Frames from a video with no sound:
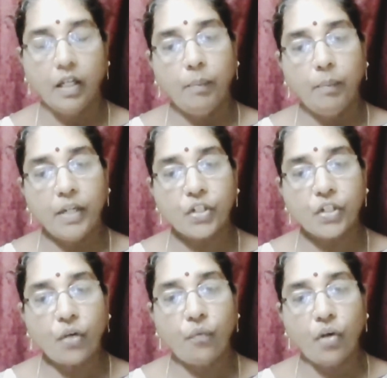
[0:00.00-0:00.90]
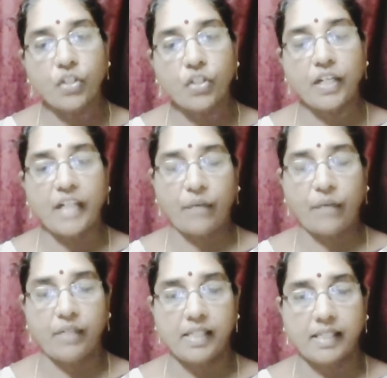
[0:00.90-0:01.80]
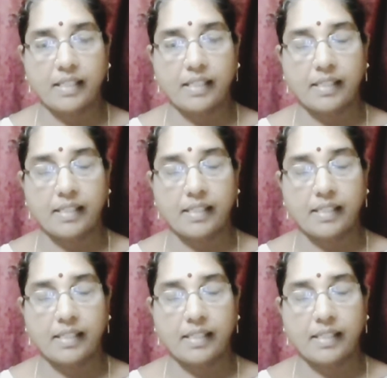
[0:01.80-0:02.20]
pleasure of watching daffodils.